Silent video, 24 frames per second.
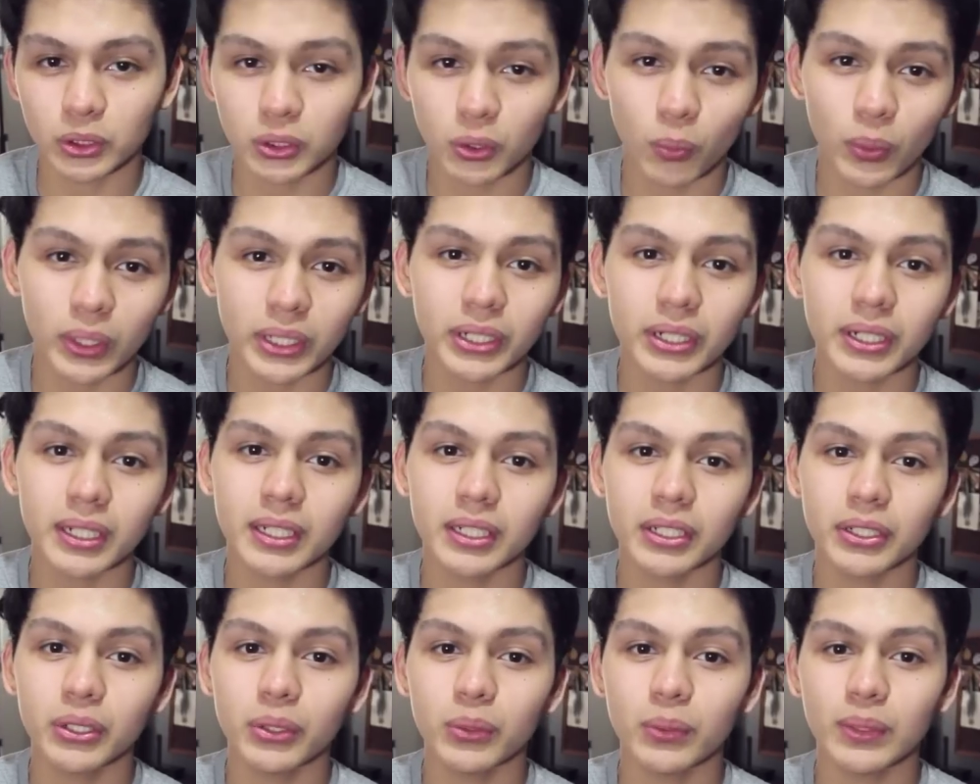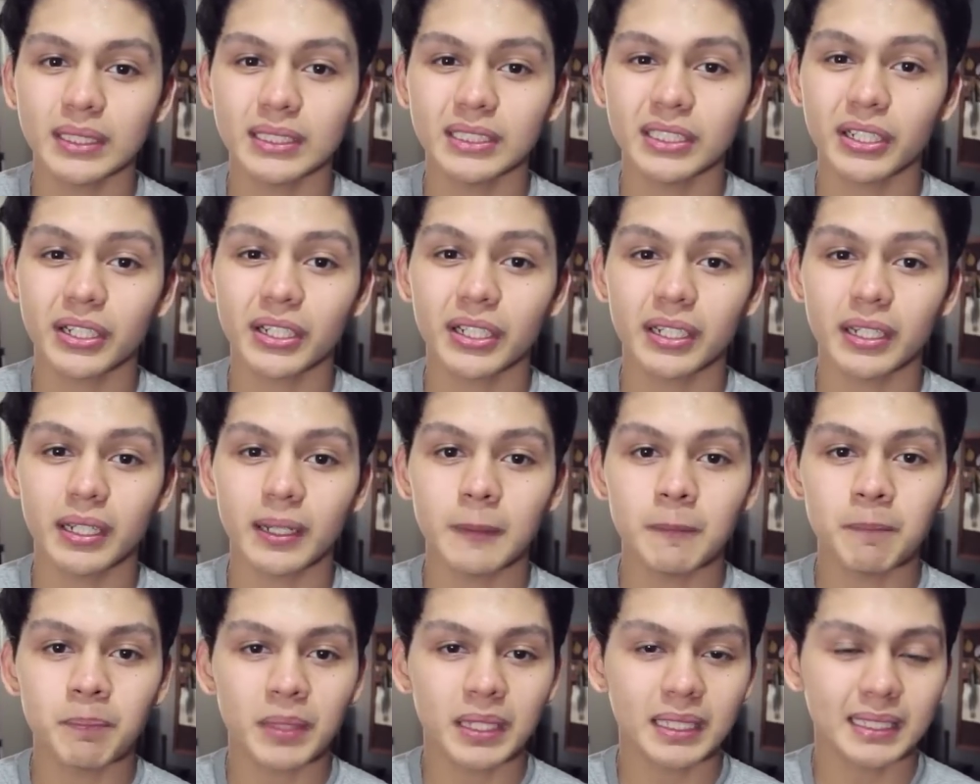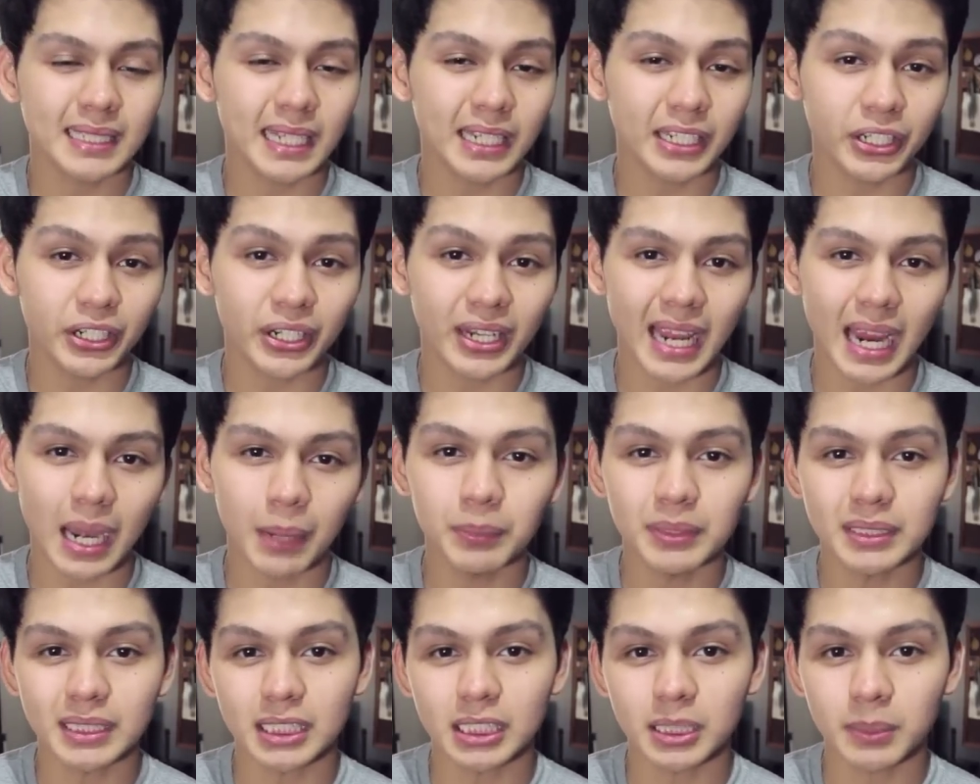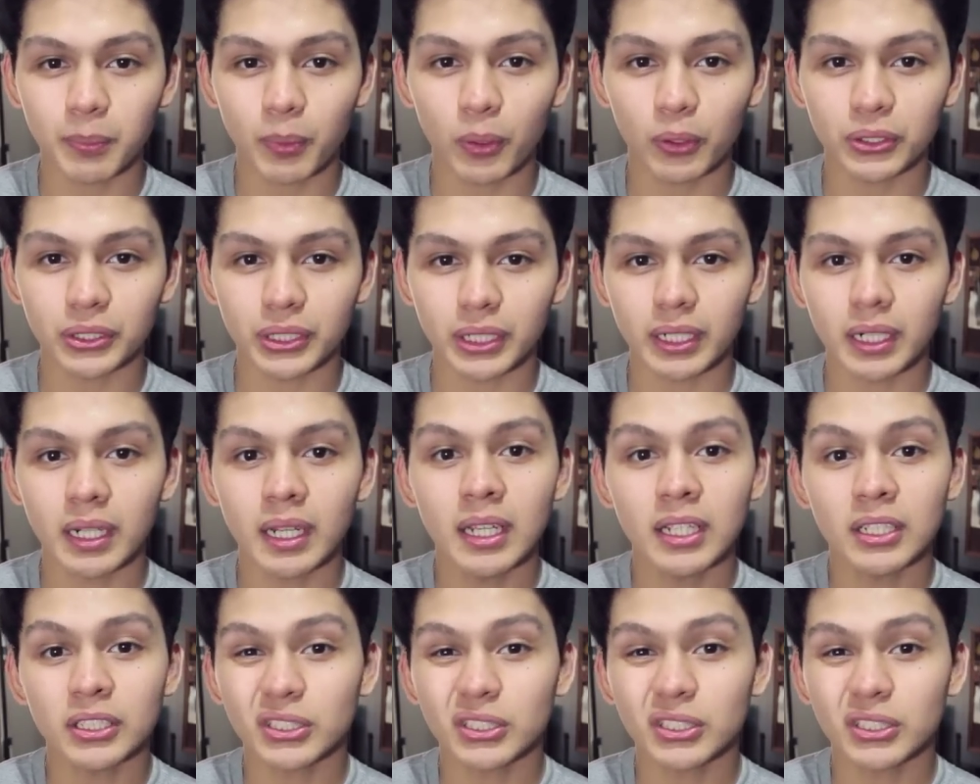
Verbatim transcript: So what you're going to do is you're going to set your camera's exposure